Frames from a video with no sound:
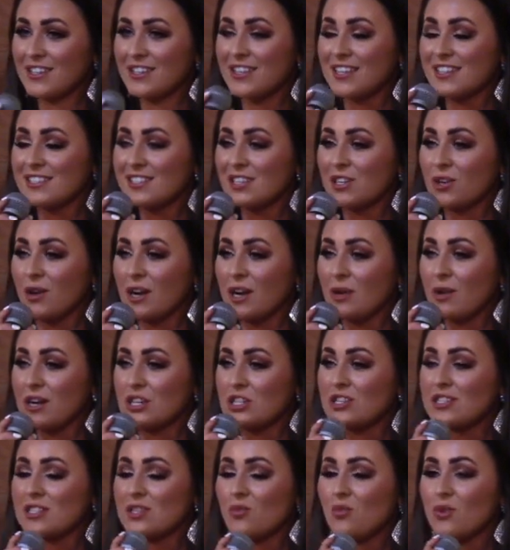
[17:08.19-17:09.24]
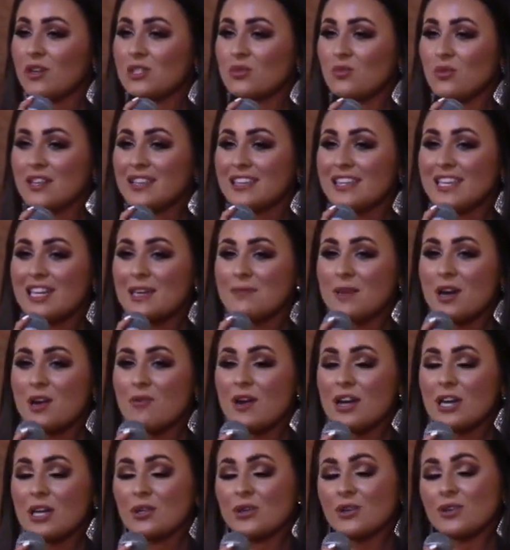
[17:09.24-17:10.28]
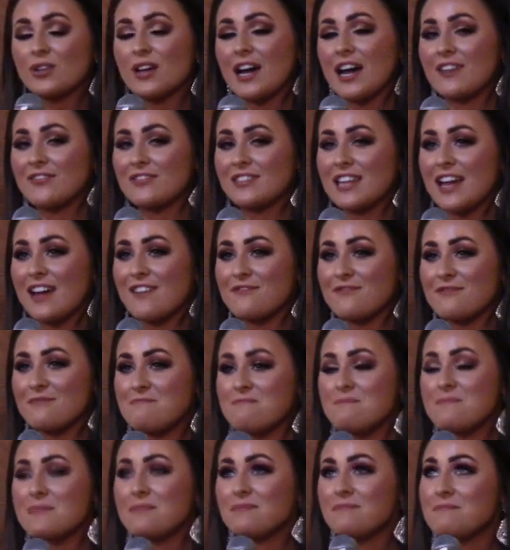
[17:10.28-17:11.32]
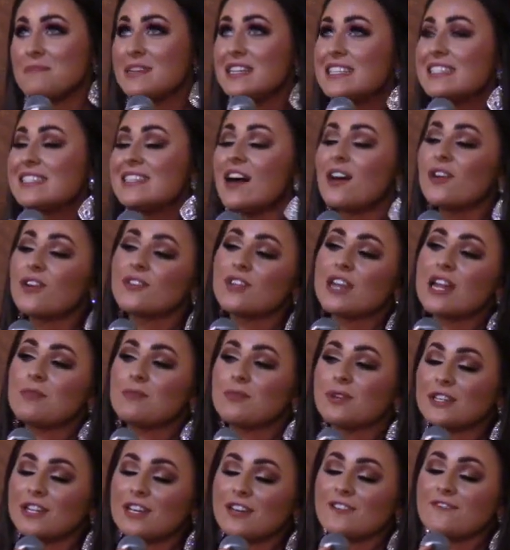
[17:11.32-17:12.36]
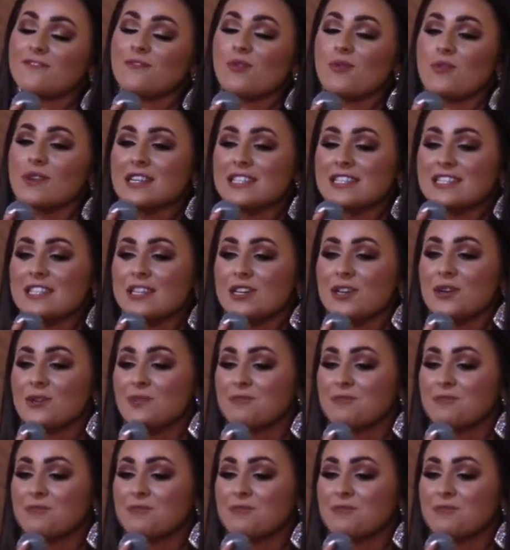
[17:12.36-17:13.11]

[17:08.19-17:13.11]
It's a great question. So what's one thing in my regular life that I've missed out on that I'm looking forward to?